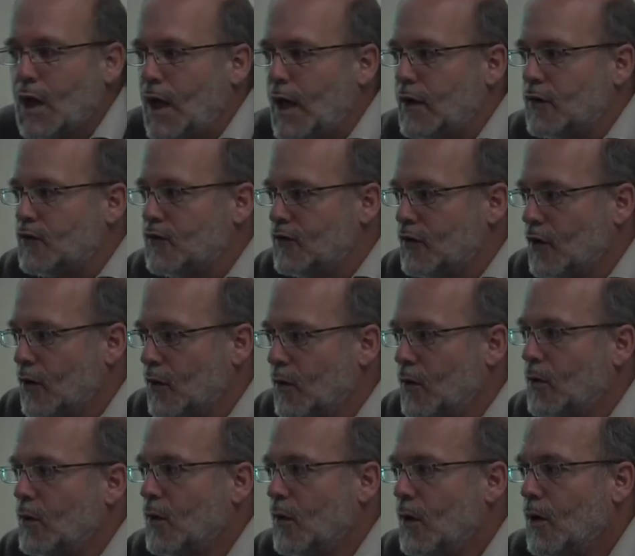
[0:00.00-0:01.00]
And
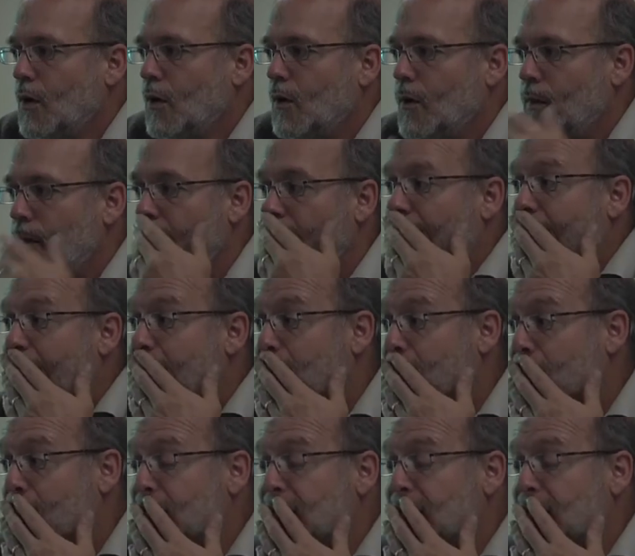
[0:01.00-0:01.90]
so that